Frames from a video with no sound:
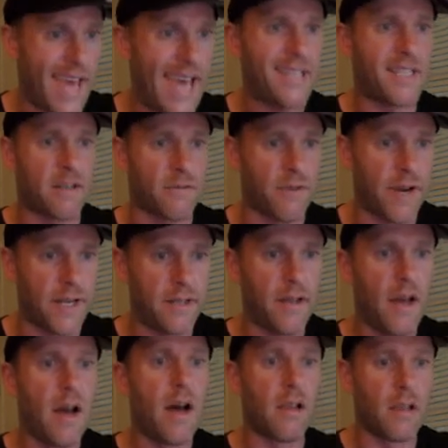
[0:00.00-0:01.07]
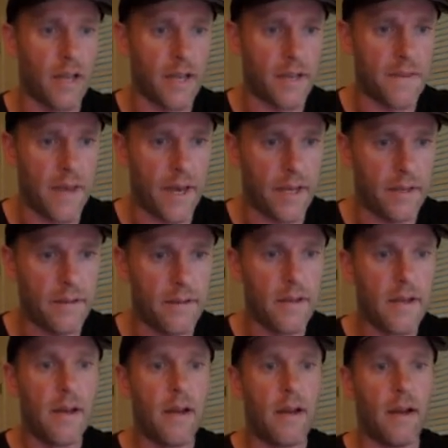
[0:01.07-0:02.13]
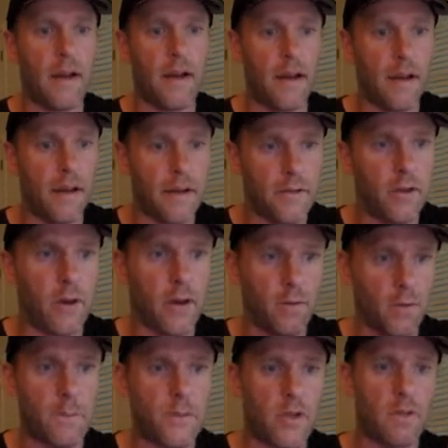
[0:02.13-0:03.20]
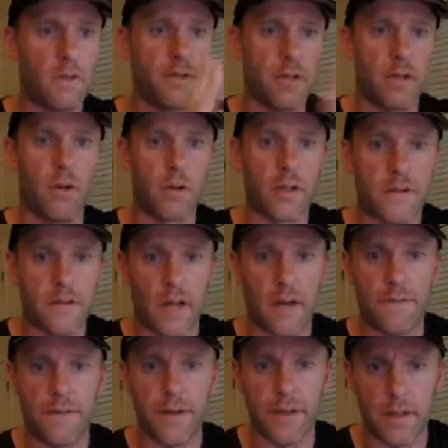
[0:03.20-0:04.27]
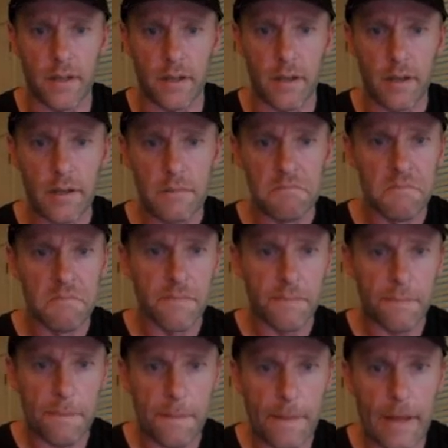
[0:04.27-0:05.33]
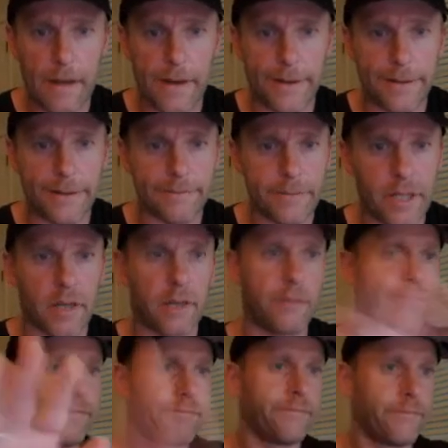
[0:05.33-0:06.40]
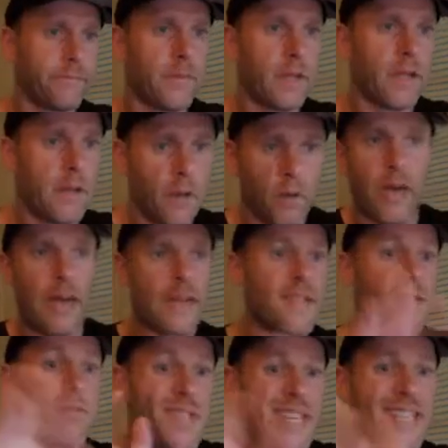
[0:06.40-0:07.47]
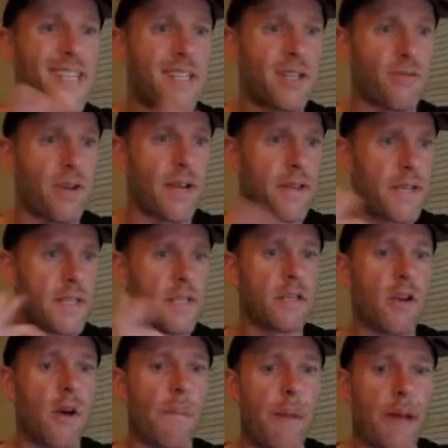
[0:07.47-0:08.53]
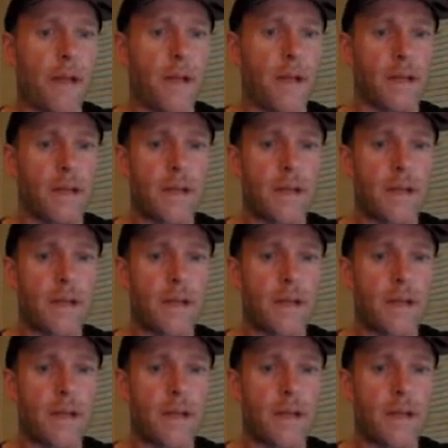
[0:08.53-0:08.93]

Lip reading: That's great, like that. Target web surveys and all that stuff. And then, okay, so this is great. This is compelling.